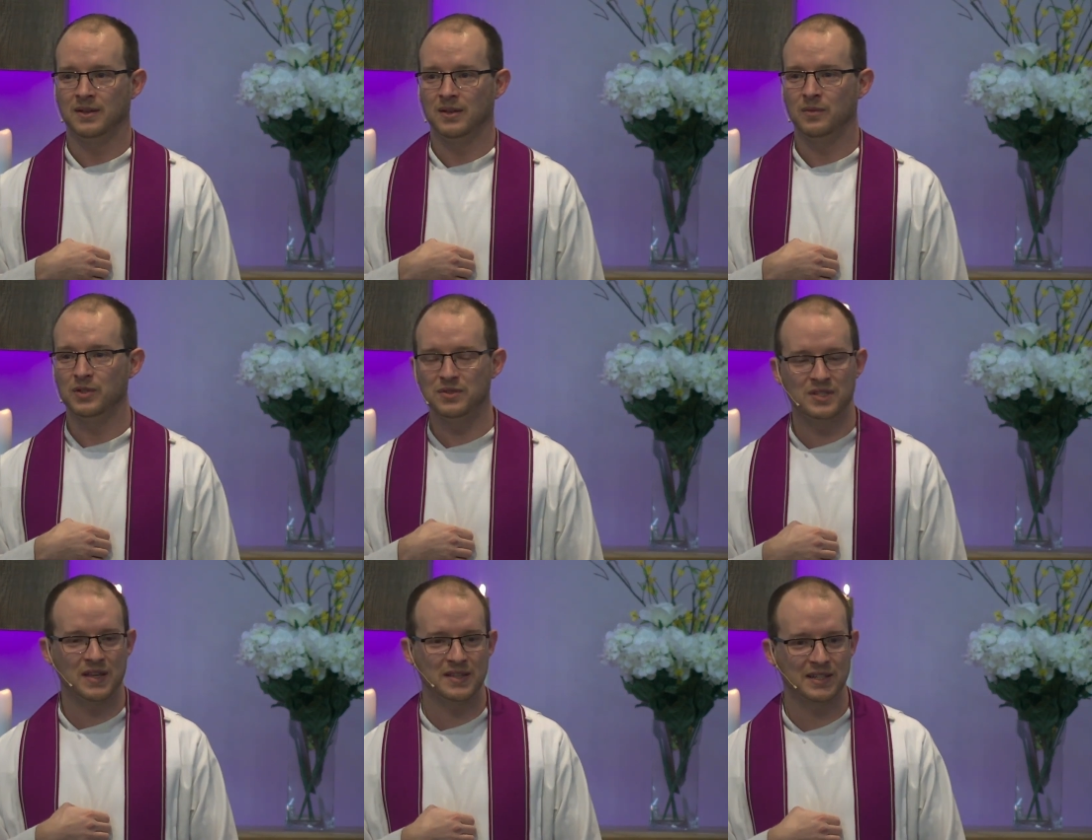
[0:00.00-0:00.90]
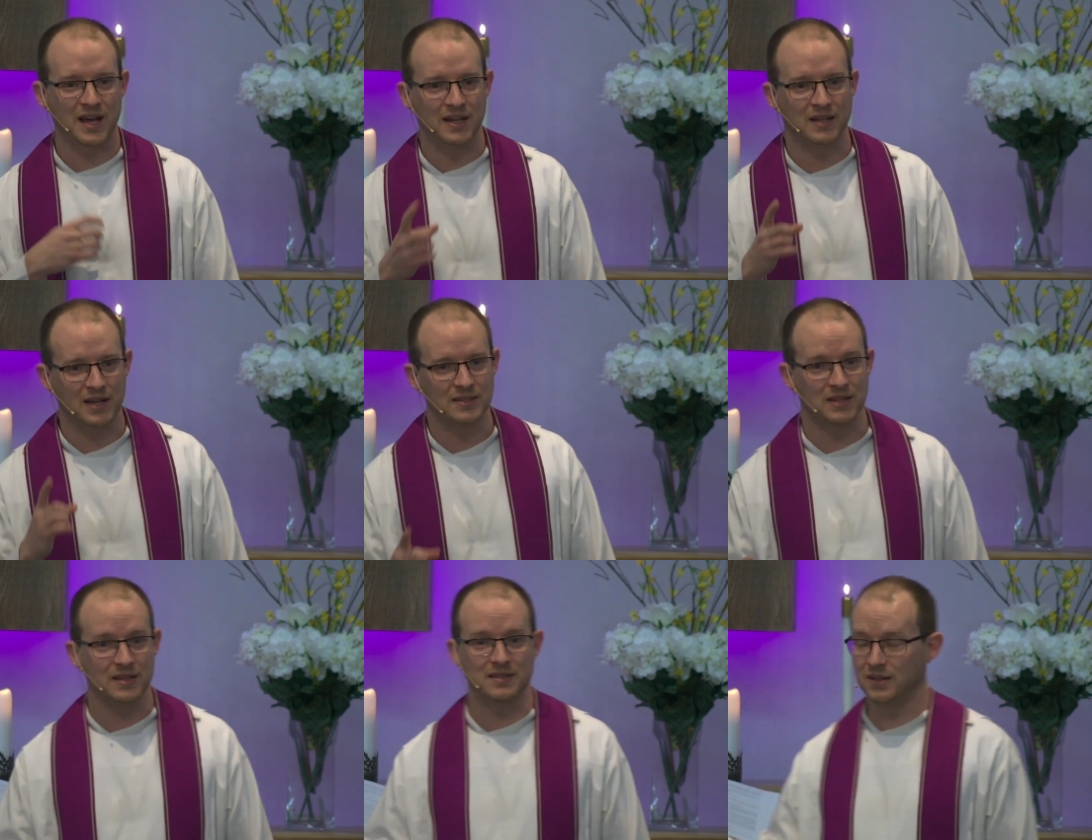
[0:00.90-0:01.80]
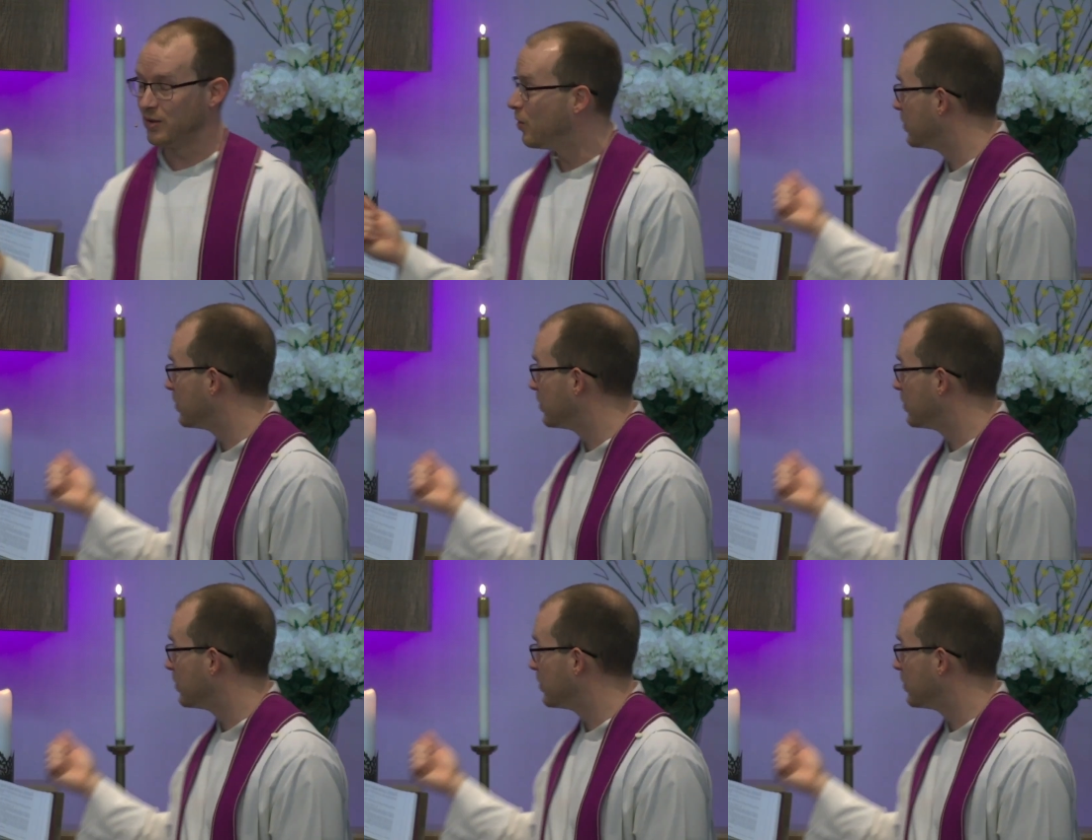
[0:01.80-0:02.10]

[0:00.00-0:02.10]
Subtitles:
And when you say that to God, God says, oh,